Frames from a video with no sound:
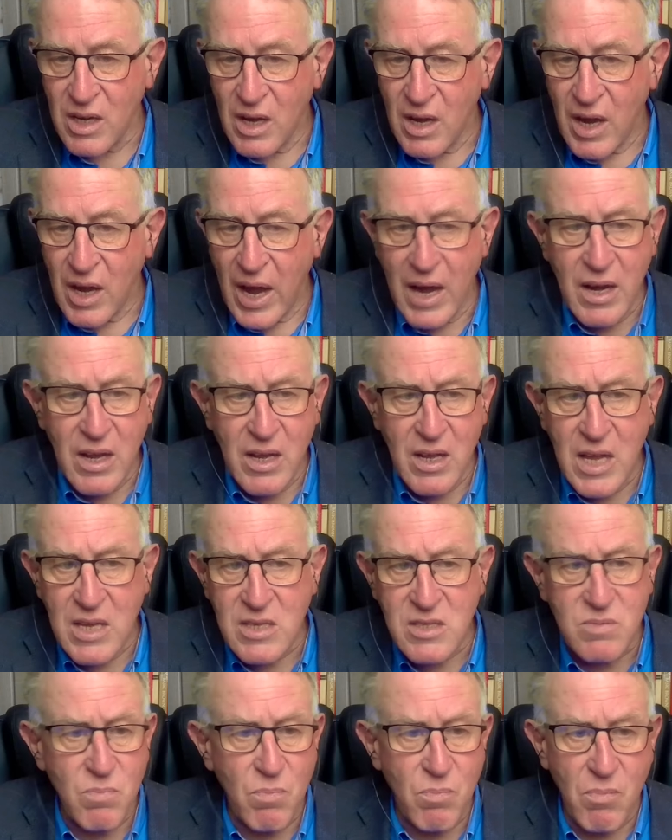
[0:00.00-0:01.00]
And it has
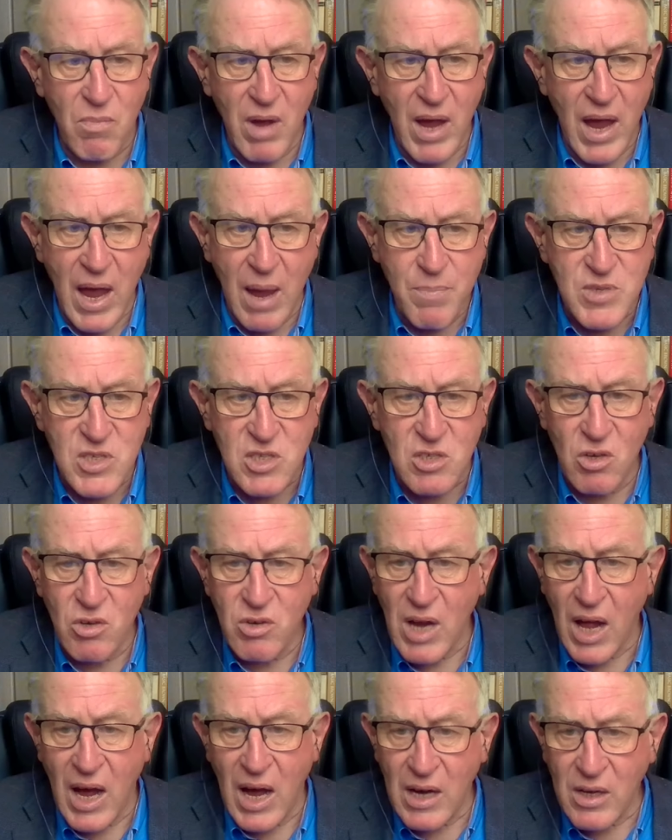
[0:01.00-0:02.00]
absolute
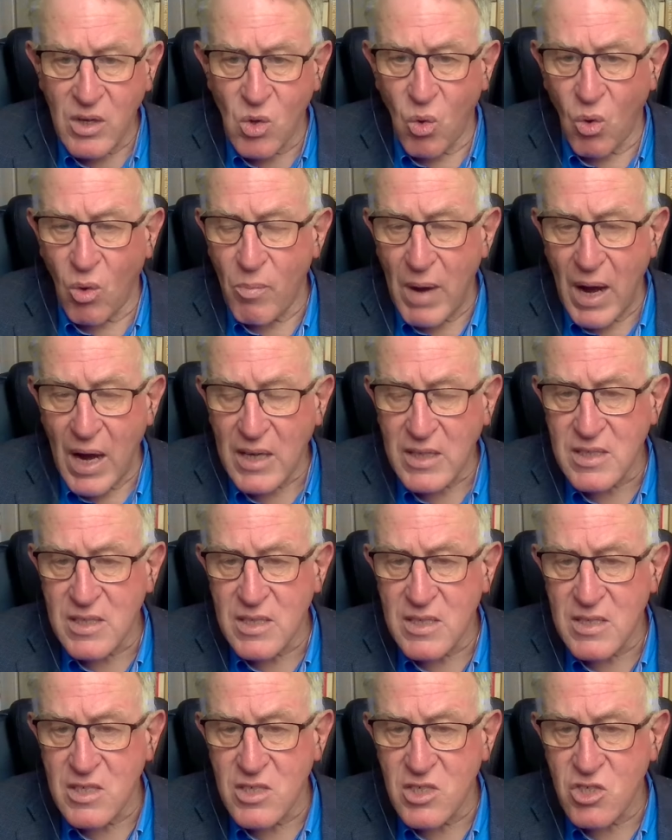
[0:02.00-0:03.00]
hardcore
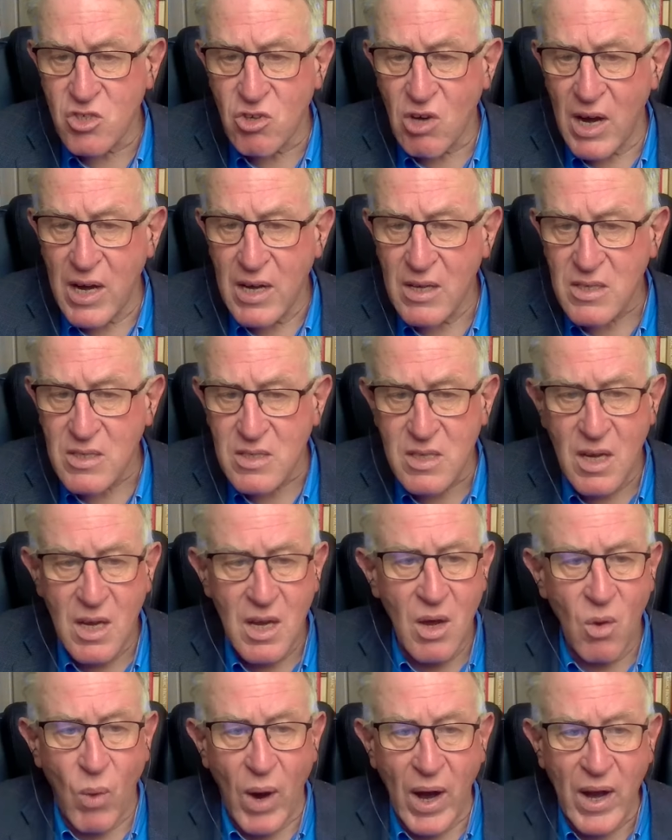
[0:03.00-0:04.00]
Marxists as trainers.
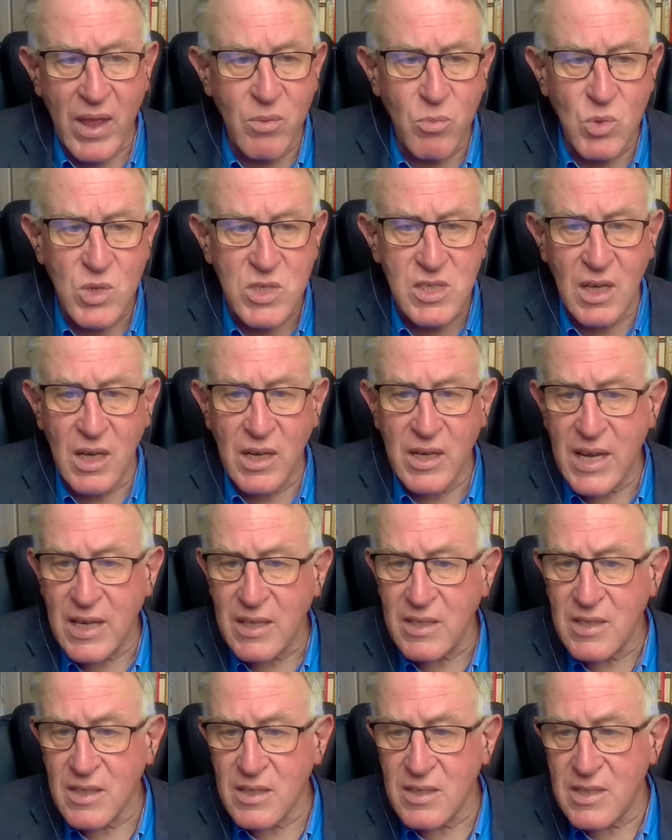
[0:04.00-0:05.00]
One of them was
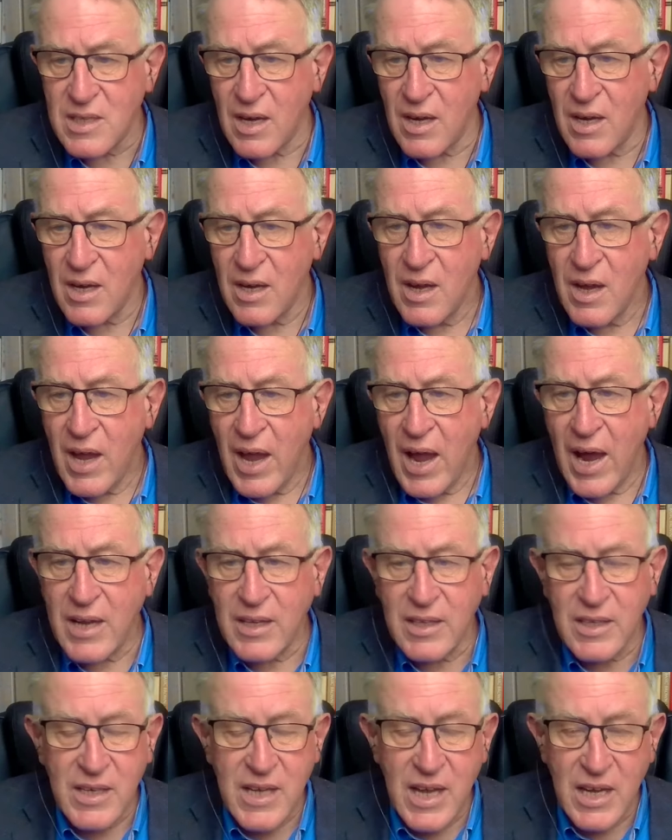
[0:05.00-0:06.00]
connected, had
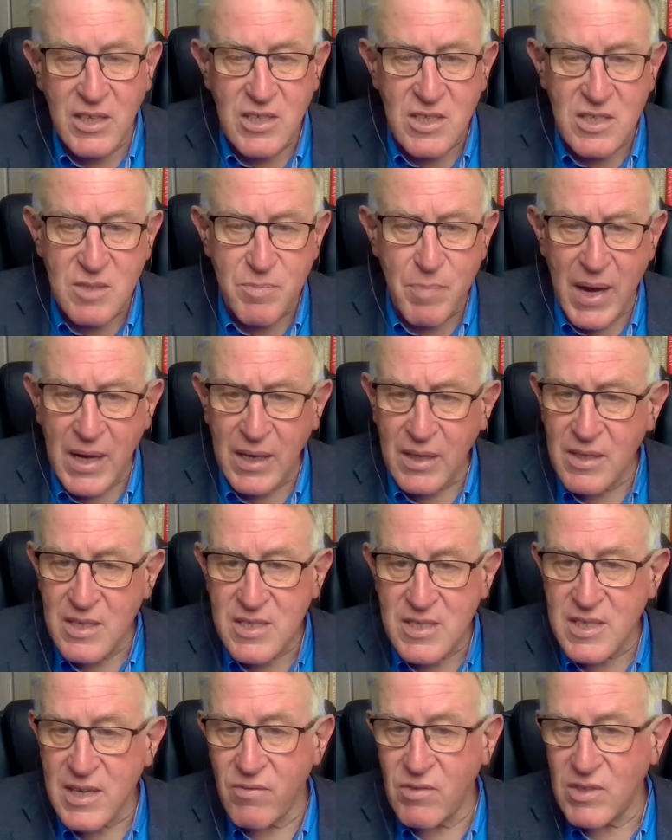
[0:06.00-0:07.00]
connections back in the
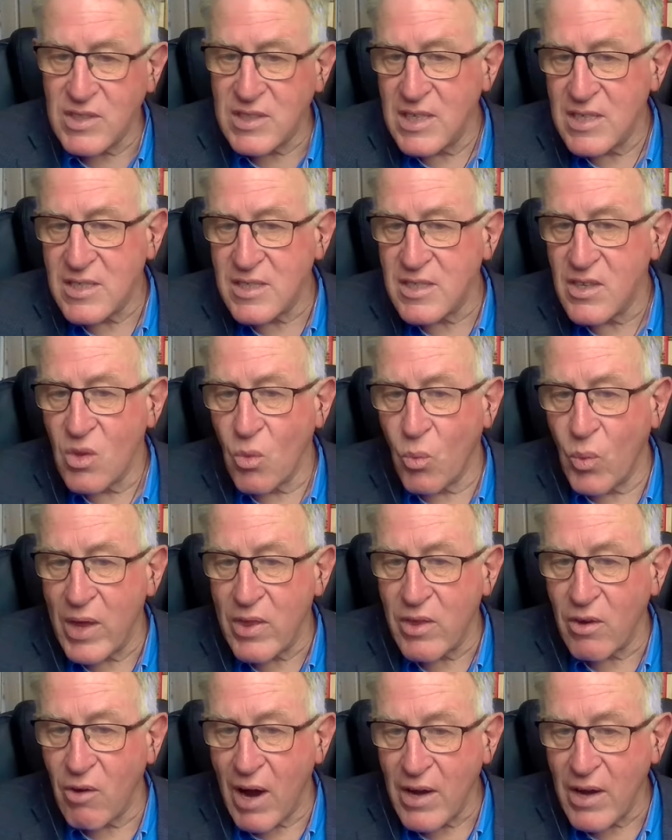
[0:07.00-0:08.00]
70s to the
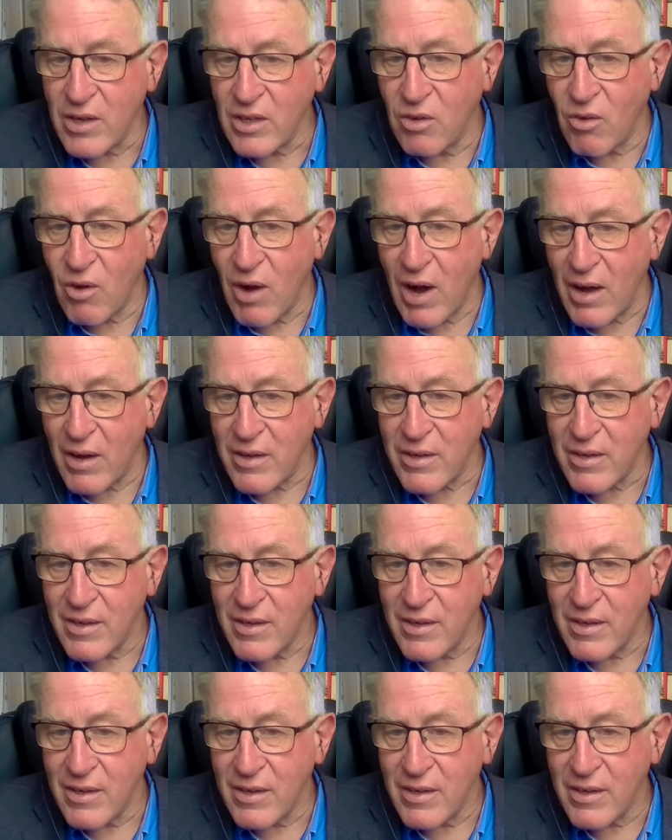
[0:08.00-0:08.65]
Weather Underground.